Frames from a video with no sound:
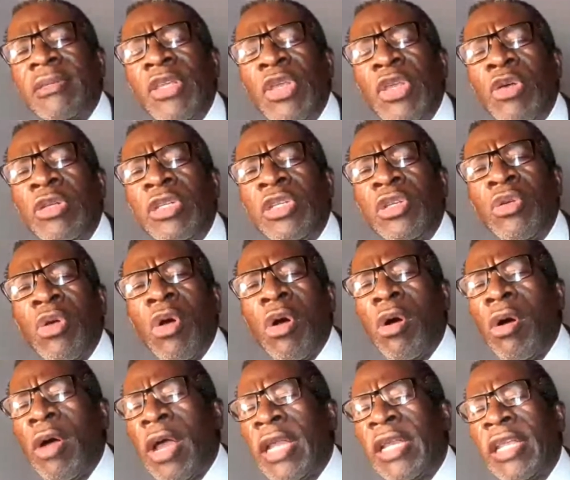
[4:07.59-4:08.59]
You
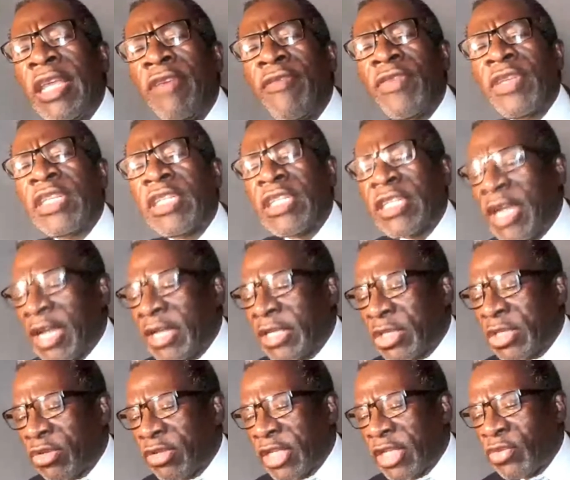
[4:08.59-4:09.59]
go and give us
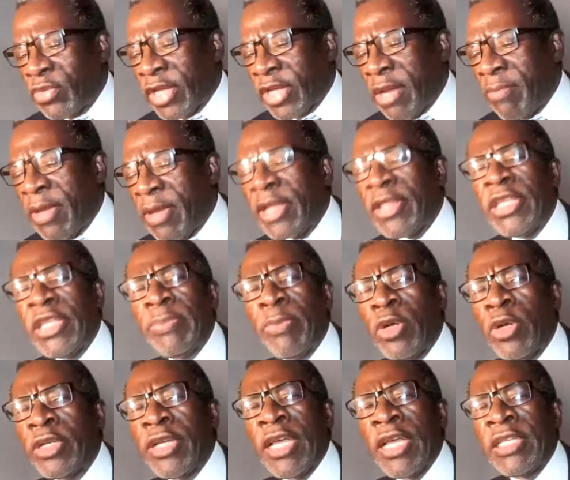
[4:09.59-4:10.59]
stars so that we can make this
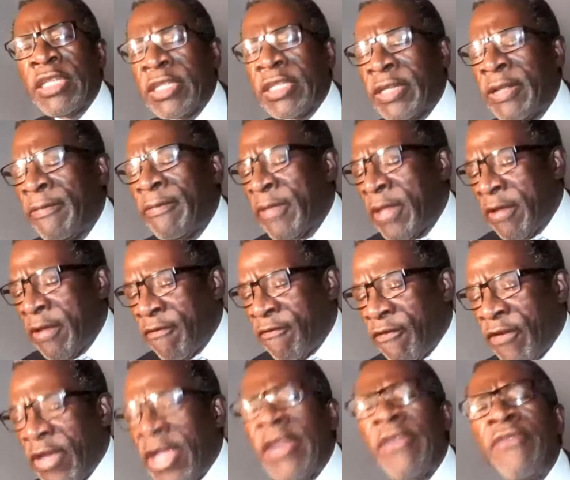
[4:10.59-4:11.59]
broadcast
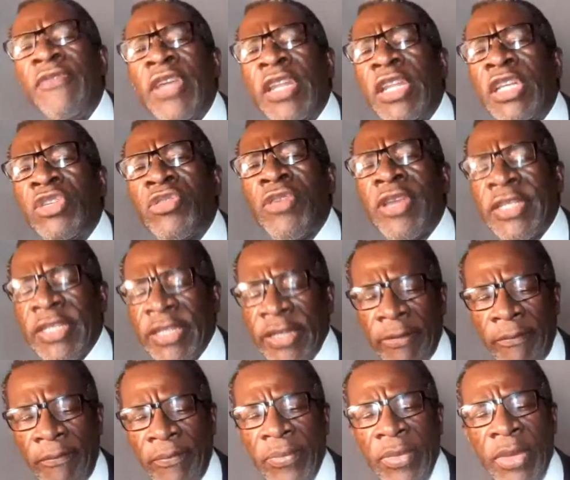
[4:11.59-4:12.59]
very, very
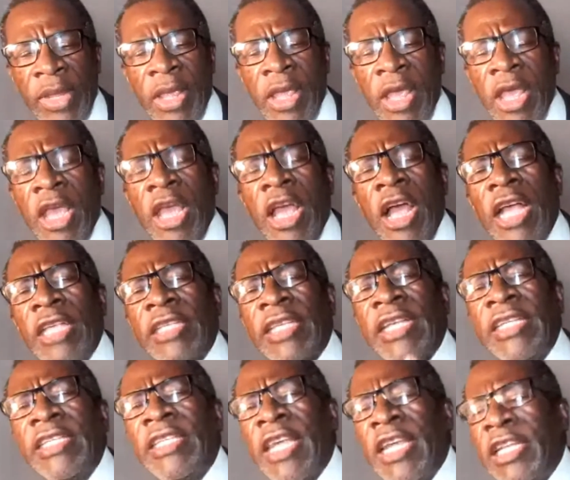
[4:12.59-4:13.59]
interesting. As
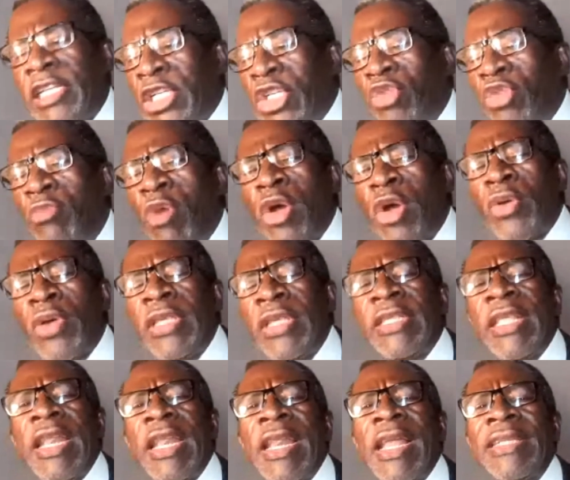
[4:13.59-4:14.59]
I said, tomorrow
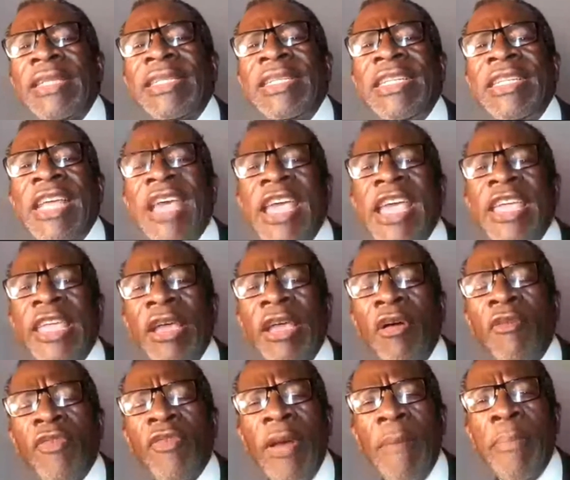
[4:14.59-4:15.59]
is the last day
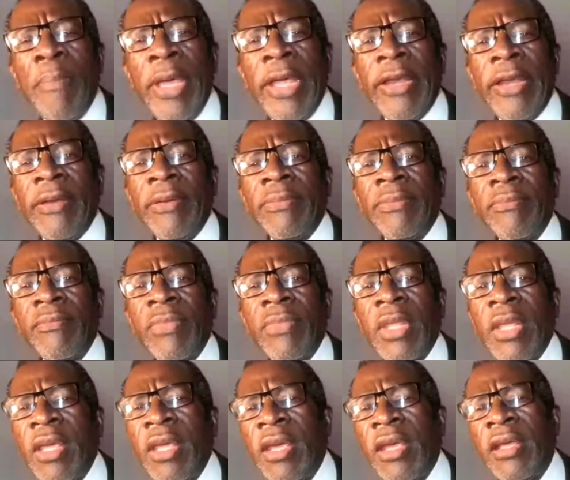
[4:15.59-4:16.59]
of campaign.
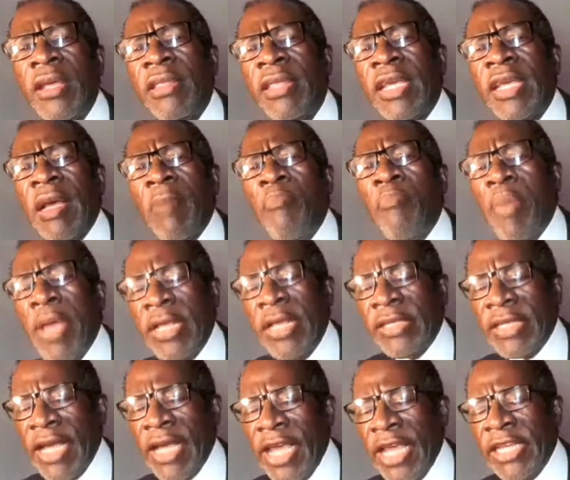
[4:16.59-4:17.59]
The
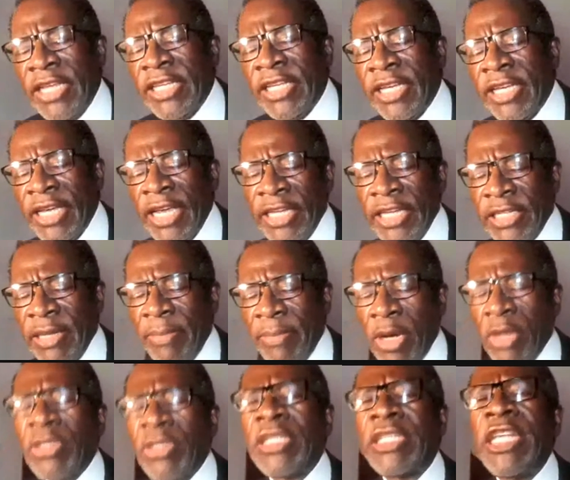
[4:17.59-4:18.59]
campaigns are ending at
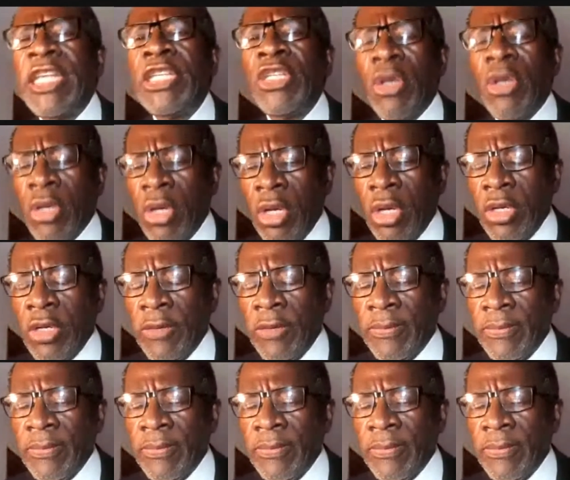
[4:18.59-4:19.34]
about 6 o'clock.